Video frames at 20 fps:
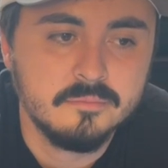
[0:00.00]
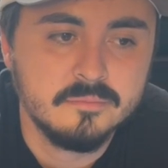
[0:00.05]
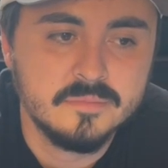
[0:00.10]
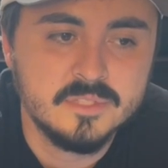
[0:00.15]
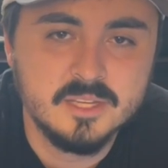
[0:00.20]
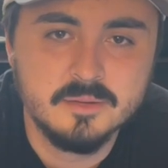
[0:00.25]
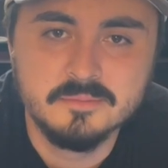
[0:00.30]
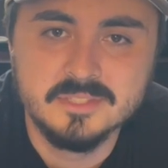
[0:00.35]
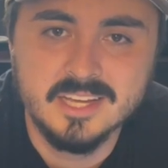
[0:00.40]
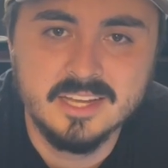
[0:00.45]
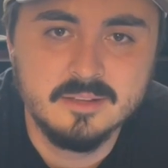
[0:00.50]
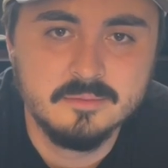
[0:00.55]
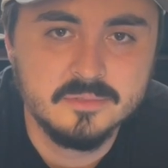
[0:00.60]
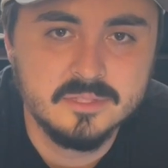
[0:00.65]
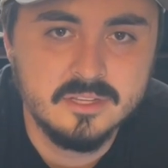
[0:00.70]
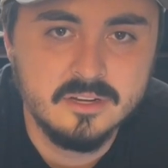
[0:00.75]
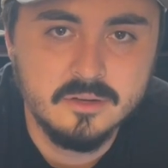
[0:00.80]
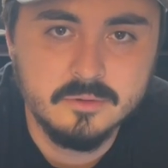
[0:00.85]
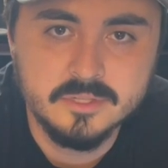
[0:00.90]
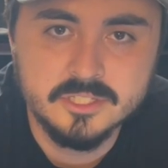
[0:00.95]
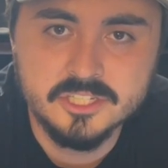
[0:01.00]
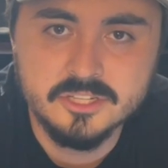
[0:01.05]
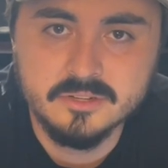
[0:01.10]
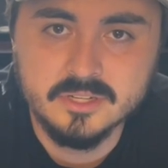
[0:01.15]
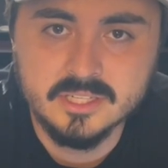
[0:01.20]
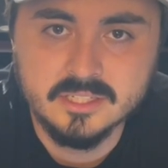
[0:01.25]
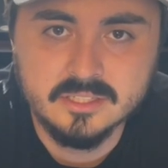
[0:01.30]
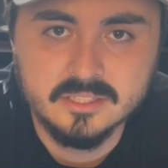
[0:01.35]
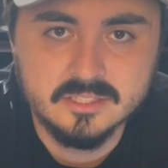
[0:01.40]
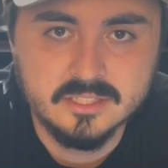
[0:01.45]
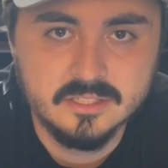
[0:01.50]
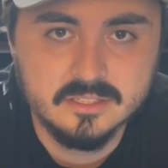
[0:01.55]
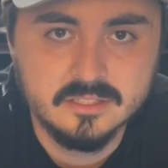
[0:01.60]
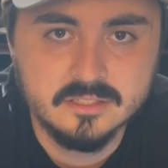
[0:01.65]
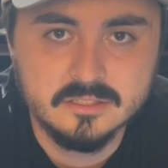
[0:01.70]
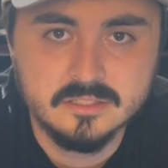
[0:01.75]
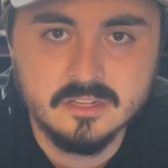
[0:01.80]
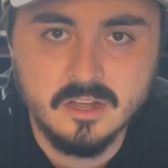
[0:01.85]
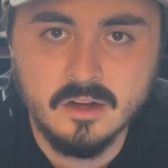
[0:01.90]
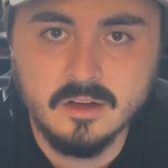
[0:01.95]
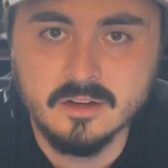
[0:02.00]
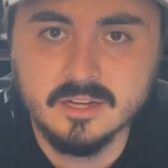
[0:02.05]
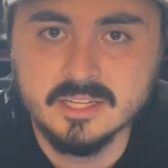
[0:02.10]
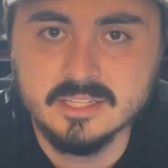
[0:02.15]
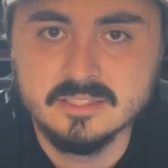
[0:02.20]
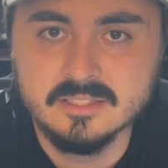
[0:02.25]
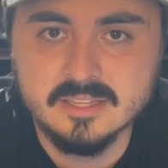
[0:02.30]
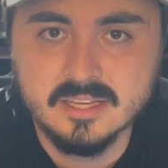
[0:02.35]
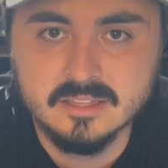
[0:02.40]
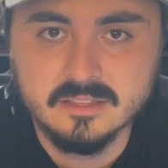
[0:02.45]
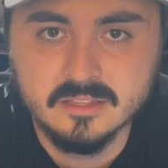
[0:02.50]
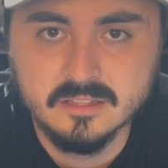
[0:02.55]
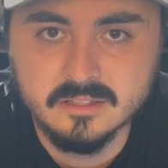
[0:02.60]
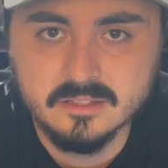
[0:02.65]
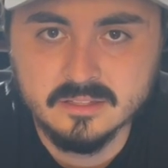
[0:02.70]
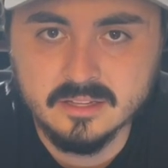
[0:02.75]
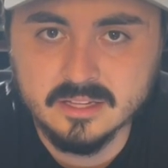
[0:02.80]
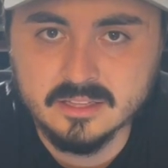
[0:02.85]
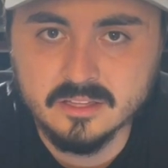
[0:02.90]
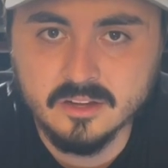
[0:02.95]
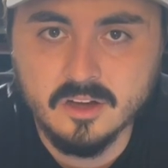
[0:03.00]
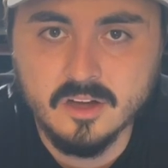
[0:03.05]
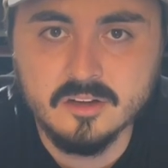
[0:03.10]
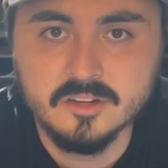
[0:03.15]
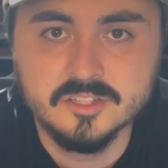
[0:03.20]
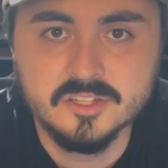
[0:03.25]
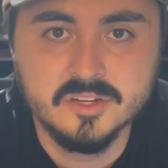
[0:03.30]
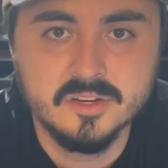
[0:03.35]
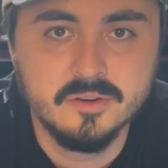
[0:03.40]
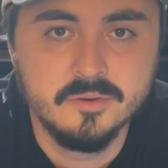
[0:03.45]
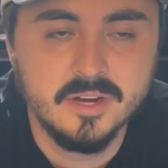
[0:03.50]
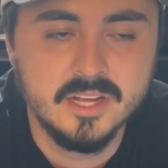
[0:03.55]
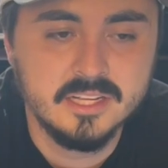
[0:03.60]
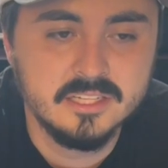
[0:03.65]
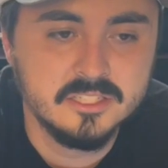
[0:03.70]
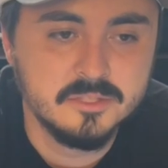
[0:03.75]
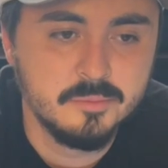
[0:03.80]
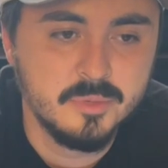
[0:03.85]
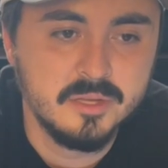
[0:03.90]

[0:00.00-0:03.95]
Sometimes, we shoot into targets at the archery range.